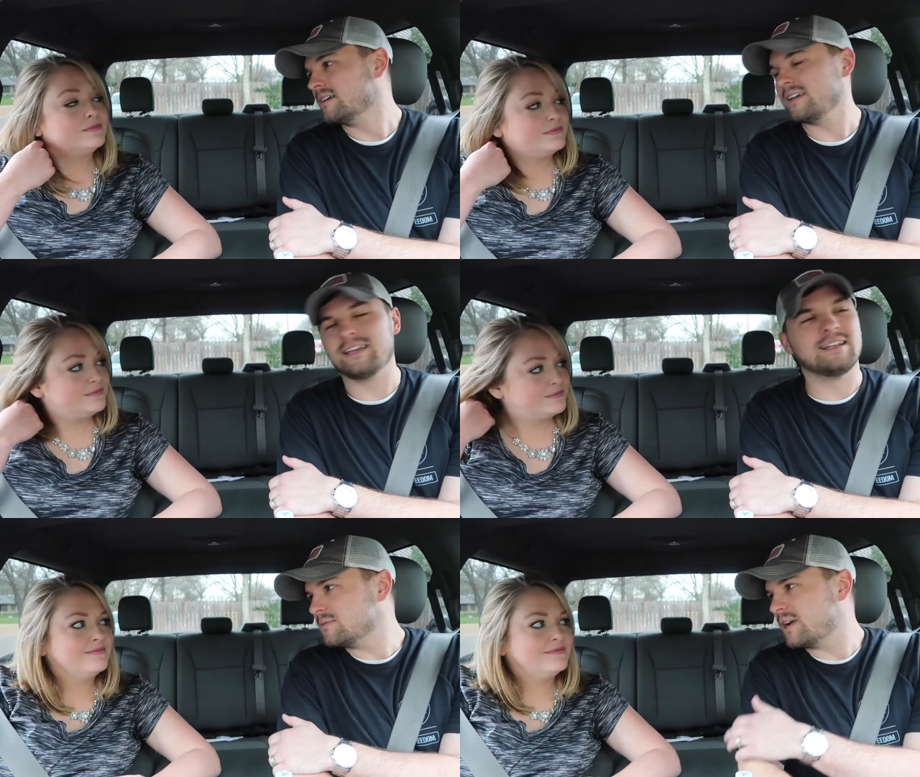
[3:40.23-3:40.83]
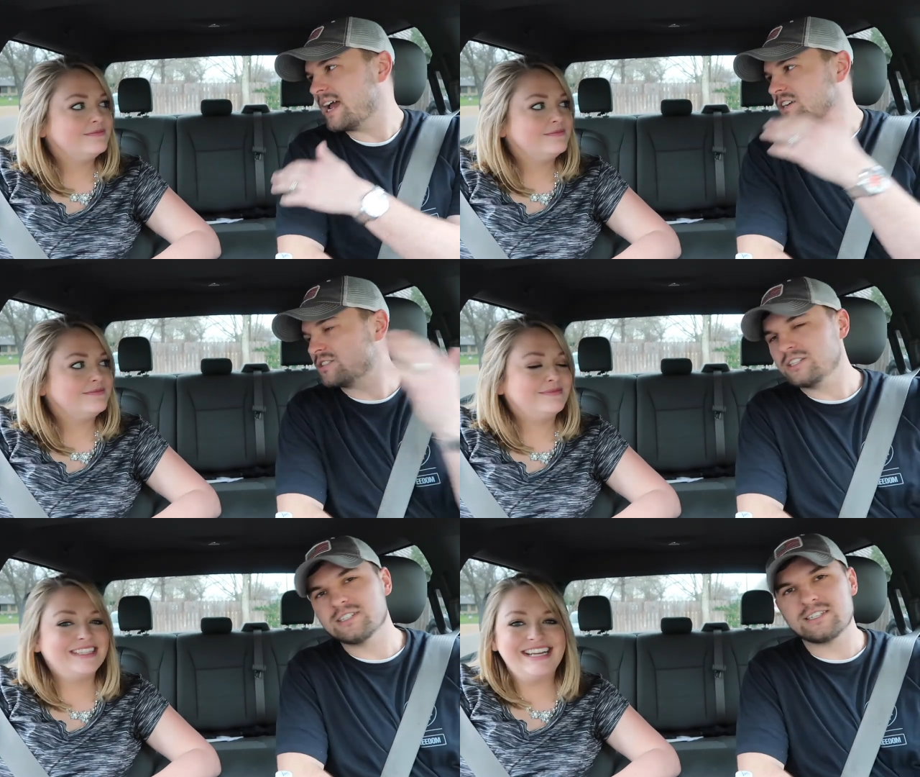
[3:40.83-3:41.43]
Speaker 1: And we
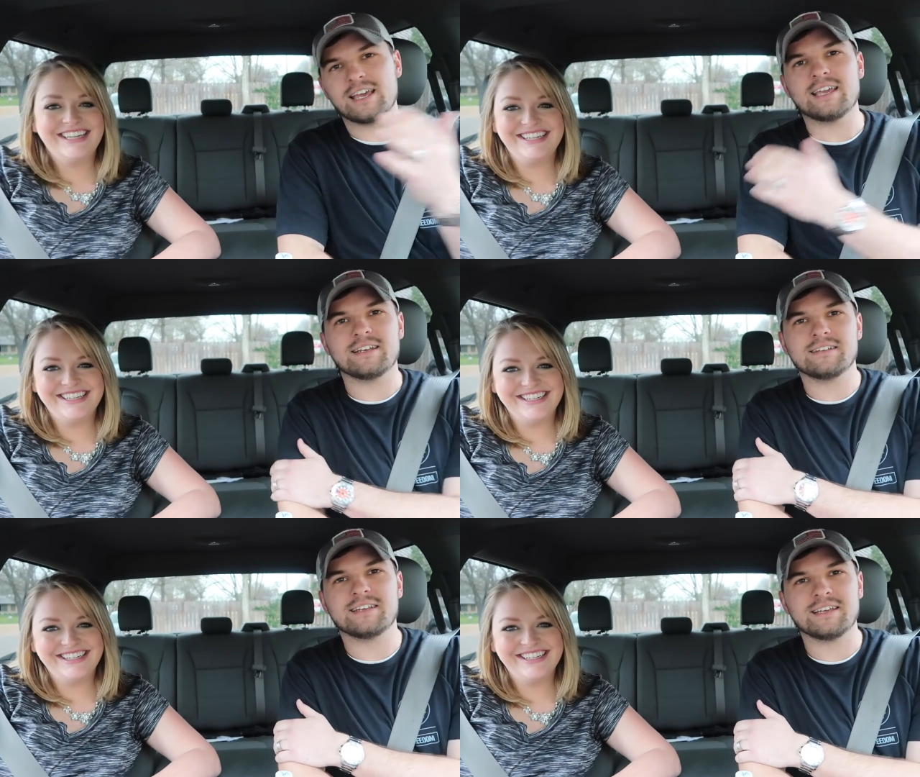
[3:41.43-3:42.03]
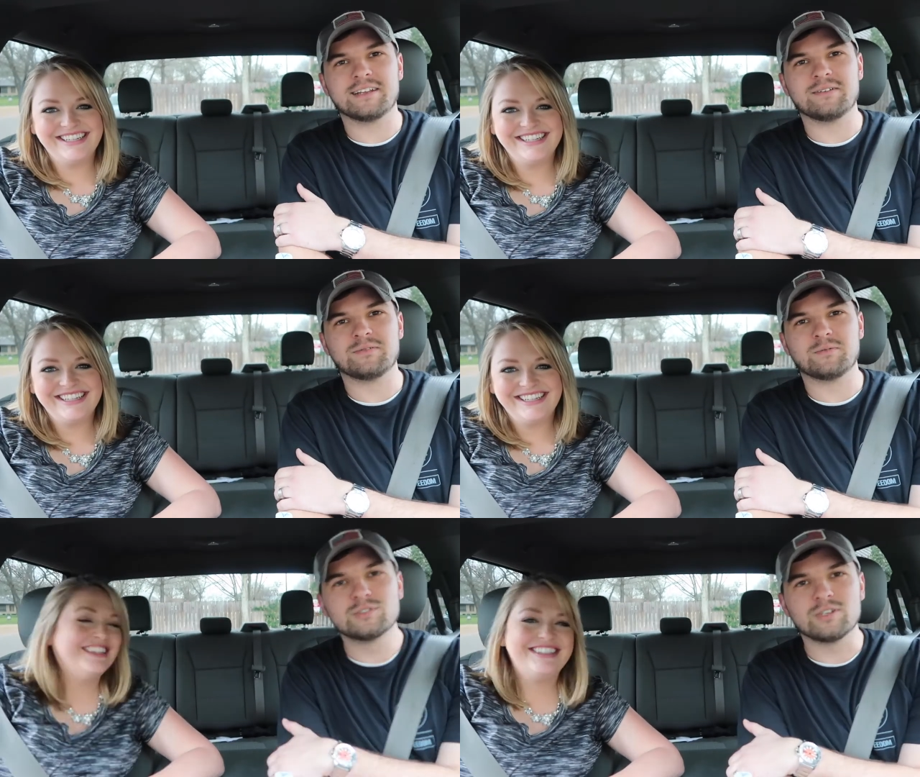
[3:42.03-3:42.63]
actually just ate,
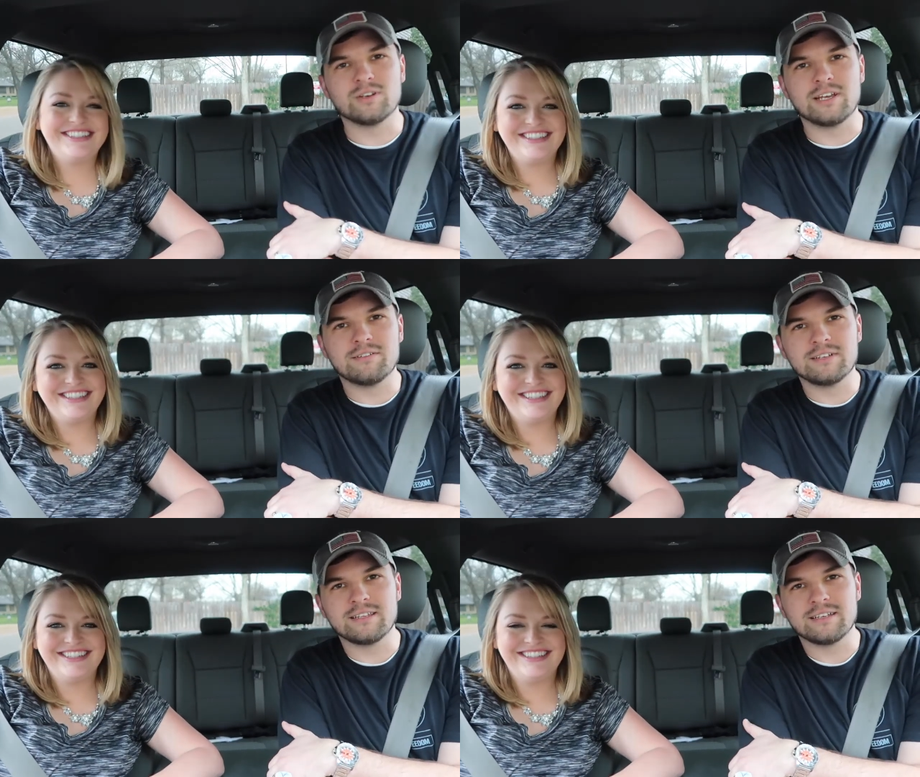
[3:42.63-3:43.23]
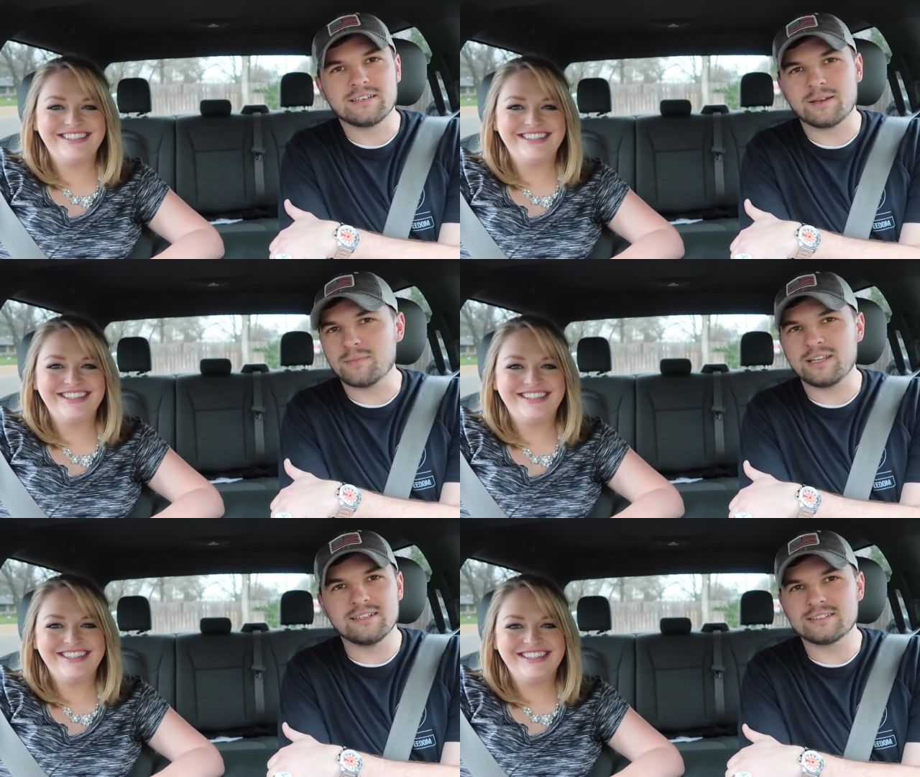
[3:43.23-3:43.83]
and we'll show you everything. I
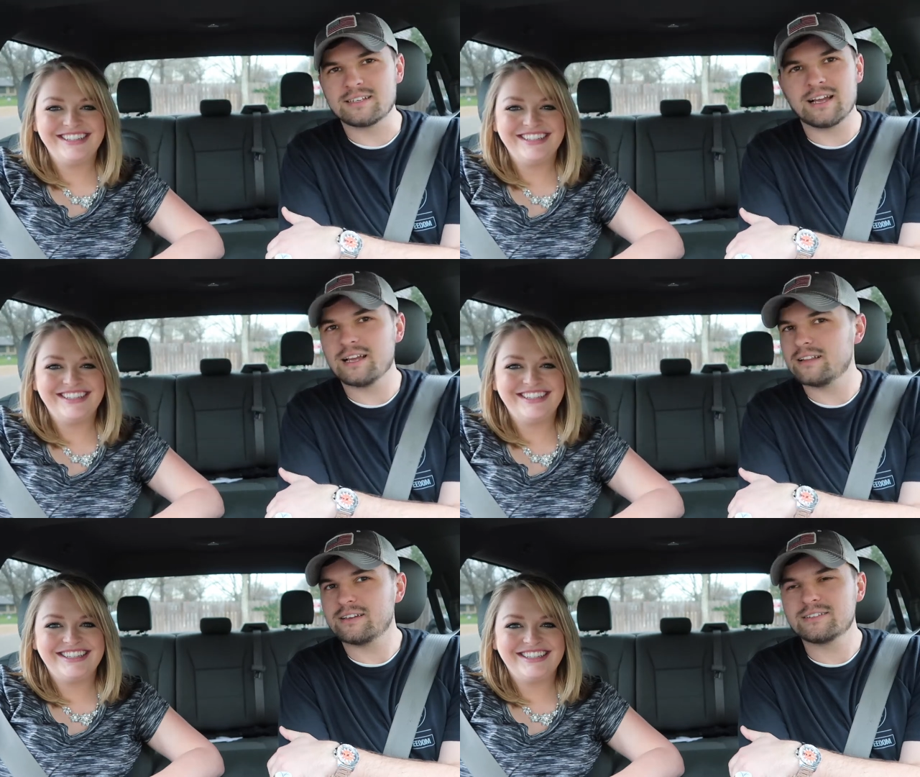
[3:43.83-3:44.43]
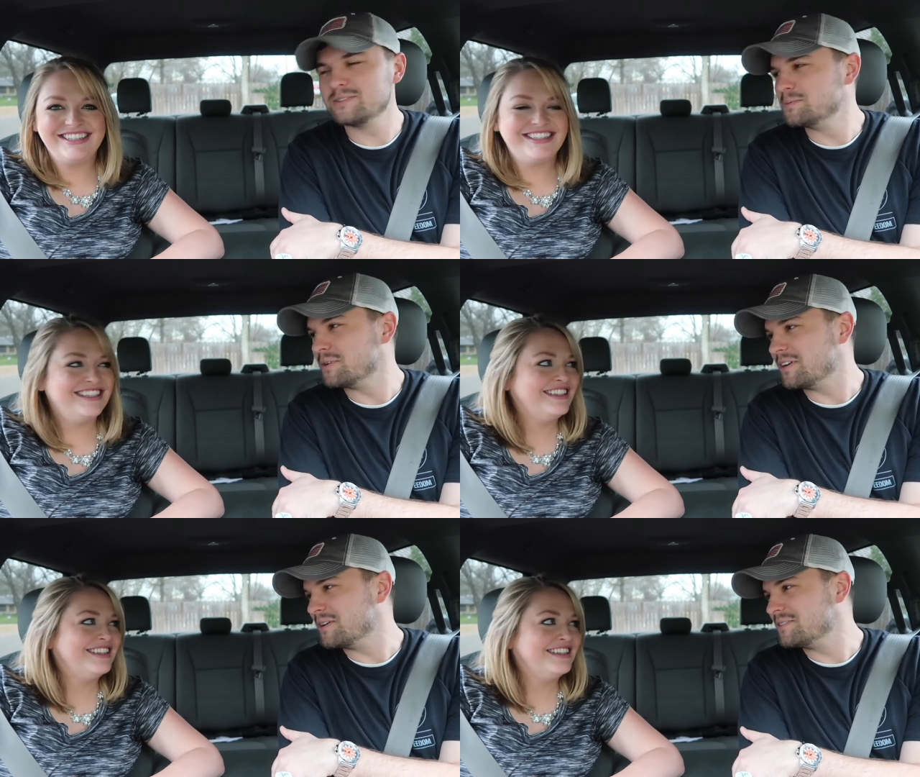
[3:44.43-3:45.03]
made this guy like super
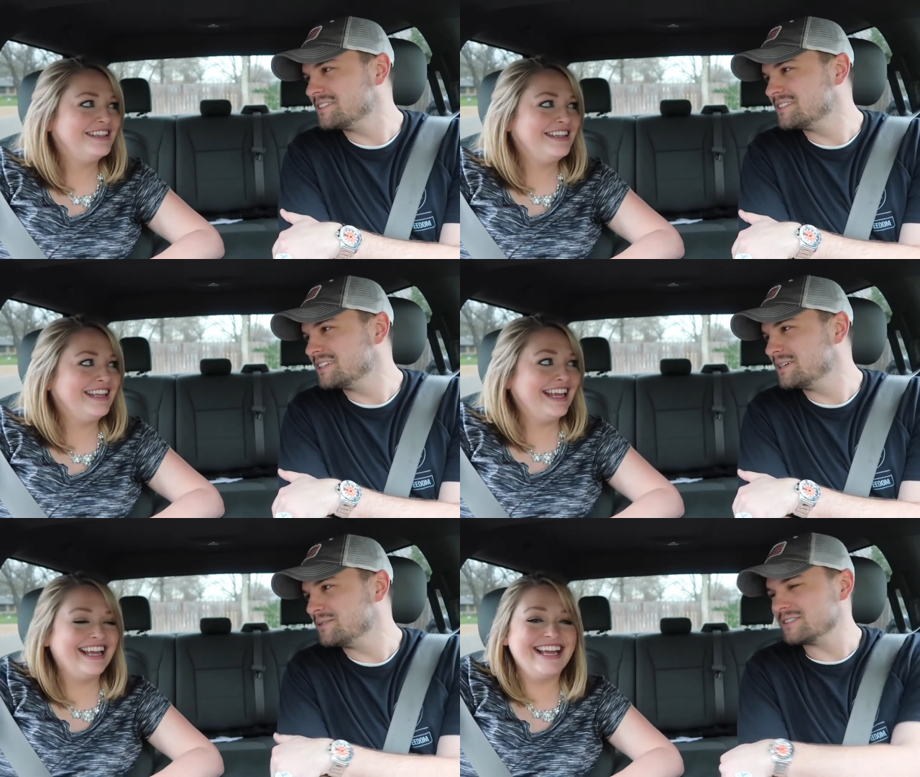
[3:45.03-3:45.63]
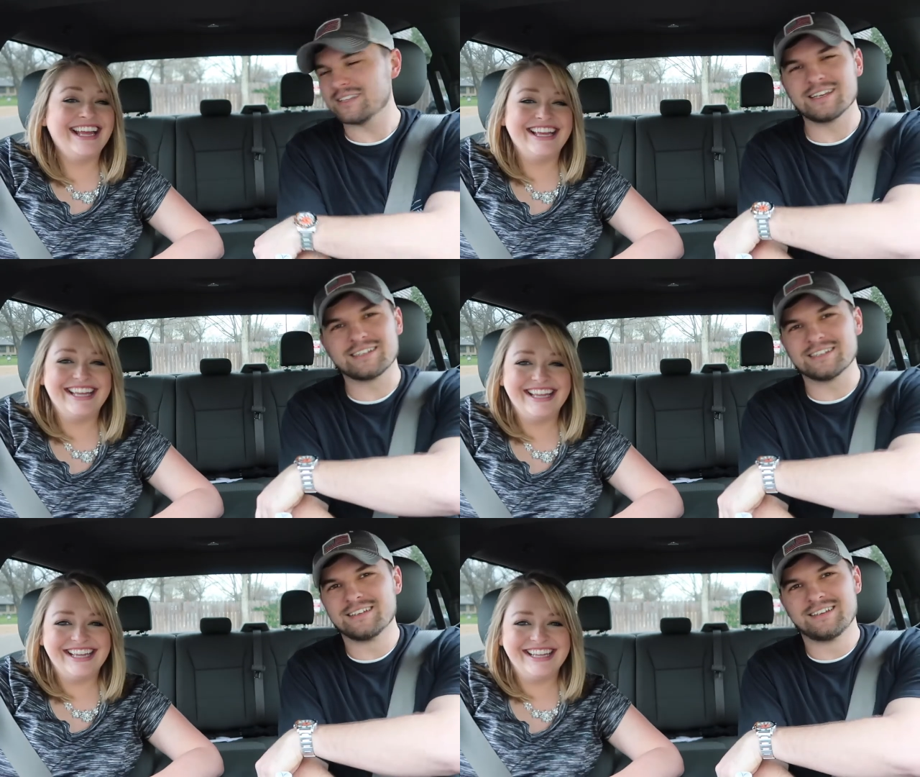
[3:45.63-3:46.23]
nervous. He was like,